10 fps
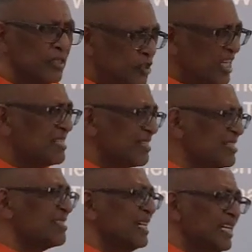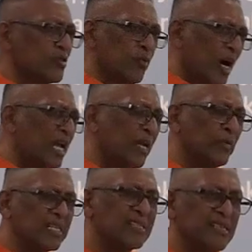Jesus is walking
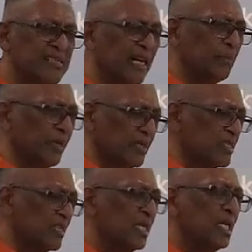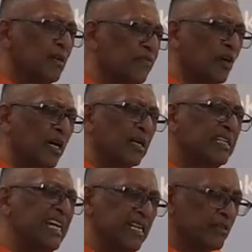with his disciples for
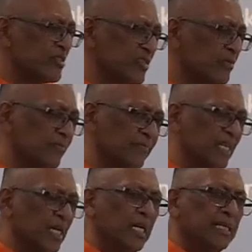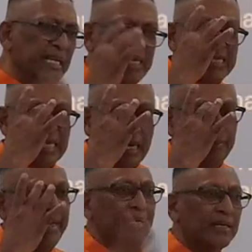years. These
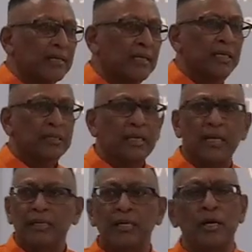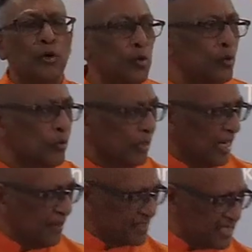are men who
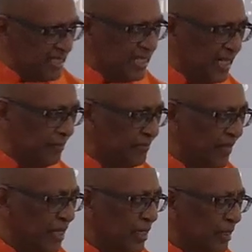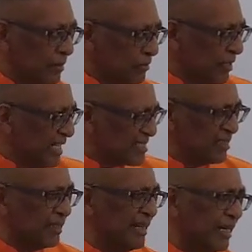have seen him raise
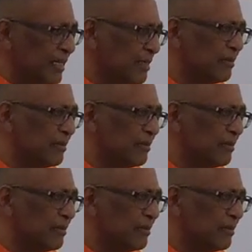the dead,